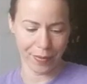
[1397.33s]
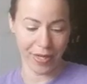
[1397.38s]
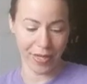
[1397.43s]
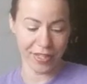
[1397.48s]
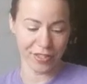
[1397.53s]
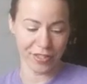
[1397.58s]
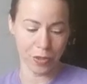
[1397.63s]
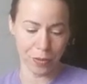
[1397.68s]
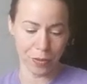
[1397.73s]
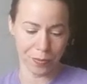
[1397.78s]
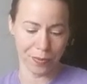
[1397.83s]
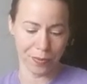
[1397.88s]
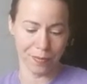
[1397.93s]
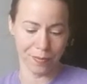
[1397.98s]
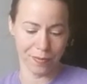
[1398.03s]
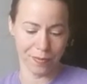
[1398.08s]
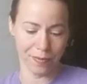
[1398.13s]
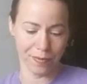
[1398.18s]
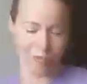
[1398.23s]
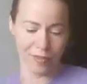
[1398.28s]
But I just hope
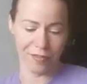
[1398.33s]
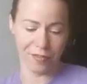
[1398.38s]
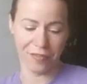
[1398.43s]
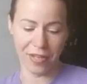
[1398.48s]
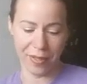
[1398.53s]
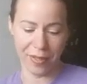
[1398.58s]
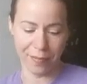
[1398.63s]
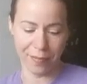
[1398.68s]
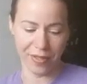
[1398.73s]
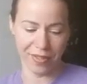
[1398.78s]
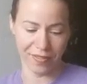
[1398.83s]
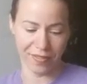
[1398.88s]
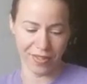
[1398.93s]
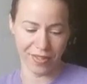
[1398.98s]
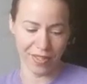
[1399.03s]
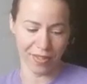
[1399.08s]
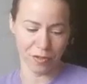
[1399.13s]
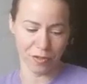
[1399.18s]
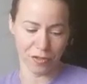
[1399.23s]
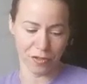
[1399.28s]
the family of
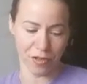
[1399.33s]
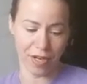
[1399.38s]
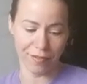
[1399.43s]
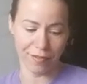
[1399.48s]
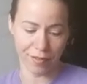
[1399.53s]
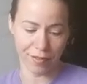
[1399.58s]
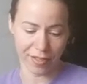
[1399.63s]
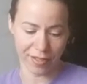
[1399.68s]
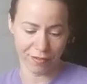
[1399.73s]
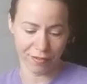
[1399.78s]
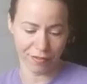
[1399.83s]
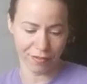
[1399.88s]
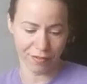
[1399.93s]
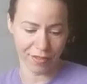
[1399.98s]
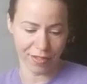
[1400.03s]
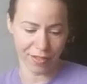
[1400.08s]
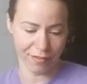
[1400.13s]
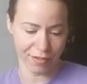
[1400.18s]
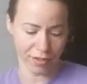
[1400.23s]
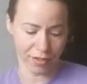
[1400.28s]
the other driver can
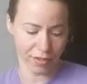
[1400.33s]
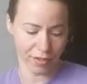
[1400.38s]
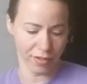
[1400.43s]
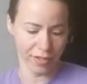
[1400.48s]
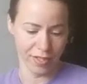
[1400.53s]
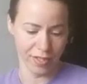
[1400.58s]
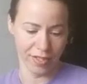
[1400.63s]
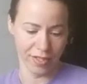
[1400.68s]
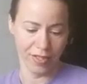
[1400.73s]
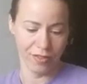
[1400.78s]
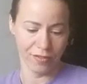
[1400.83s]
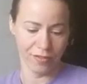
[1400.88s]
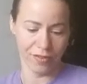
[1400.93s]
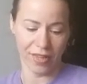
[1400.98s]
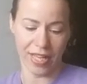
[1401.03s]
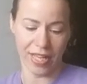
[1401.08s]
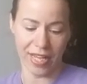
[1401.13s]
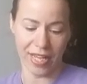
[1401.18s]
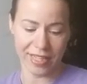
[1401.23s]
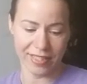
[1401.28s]
forgive her for
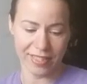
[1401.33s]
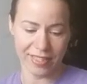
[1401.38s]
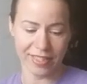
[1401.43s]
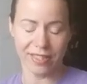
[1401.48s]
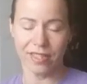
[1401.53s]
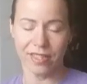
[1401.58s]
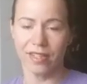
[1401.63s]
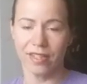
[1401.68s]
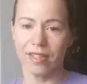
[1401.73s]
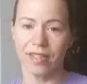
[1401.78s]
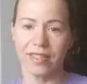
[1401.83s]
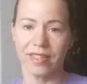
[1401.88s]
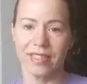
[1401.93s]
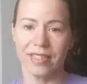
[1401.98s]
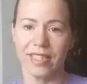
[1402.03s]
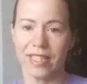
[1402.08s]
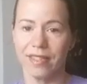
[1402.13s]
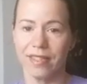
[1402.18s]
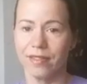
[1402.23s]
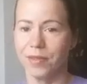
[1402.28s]
that, because that's the hardest
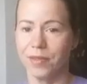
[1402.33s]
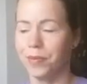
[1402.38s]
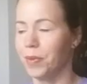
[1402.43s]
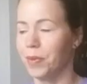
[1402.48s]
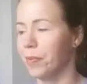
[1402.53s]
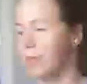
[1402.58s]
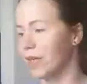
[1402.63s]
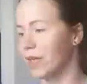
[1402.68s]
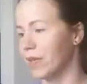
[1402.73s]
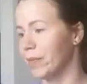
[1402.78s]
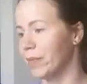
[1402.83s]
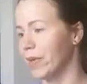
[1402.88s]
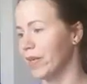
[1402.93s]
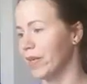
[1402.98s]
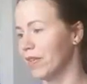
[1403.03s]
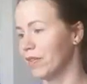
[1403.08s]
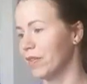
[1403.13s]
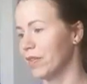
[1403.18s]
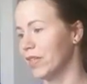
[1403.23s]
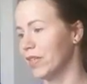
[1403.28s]
thing, and be bitter
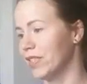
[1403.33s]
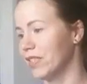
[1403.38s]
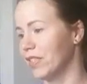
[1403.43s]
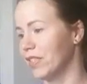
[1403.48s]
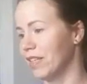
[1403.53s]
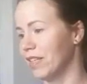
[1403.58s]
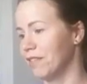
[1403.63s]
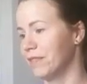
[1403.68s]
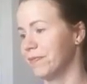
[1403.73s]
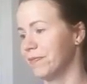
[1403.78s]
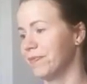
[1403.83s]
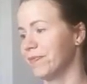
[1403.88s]
about it for the rest of your life.